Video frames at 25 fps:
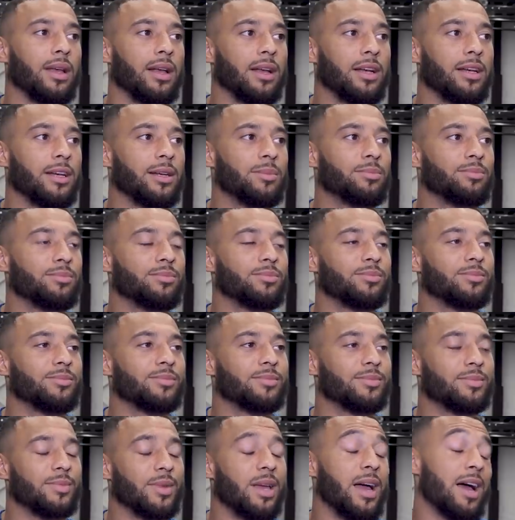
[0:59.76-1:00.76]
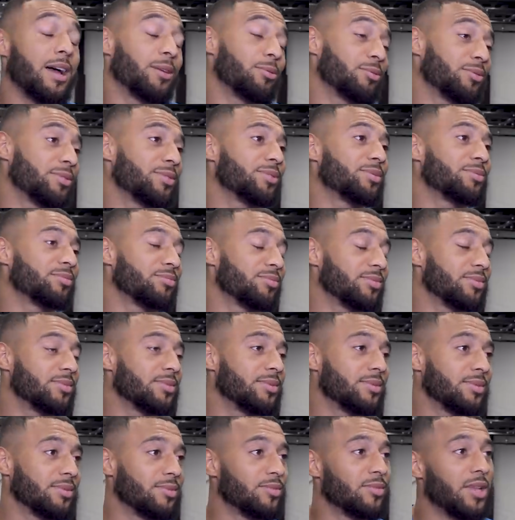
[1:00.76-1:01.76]
Um, I was
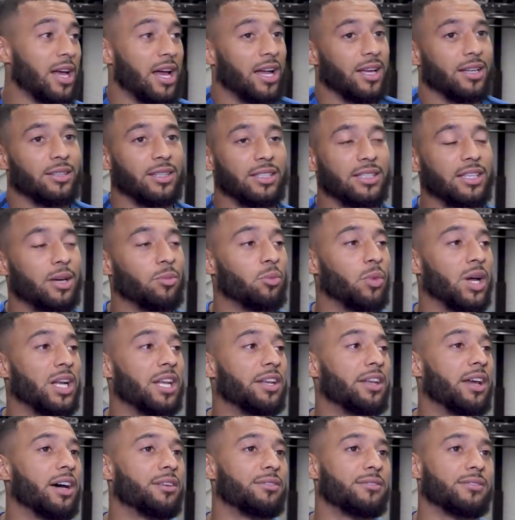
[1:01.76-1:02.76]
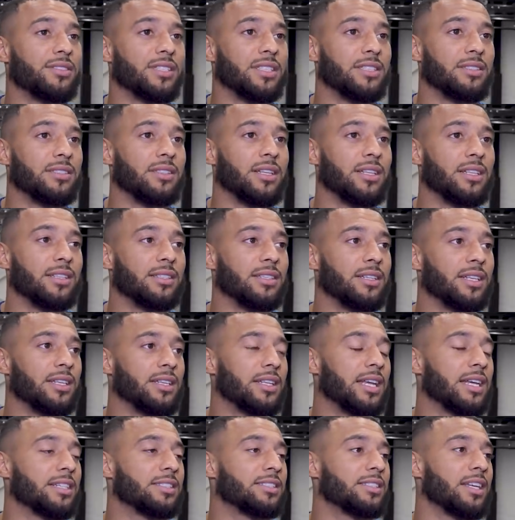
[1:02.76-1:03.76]
like I've done well enough in in
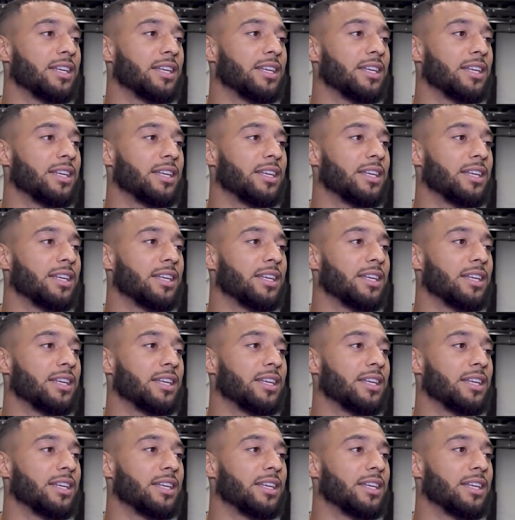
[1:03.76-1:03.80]
in that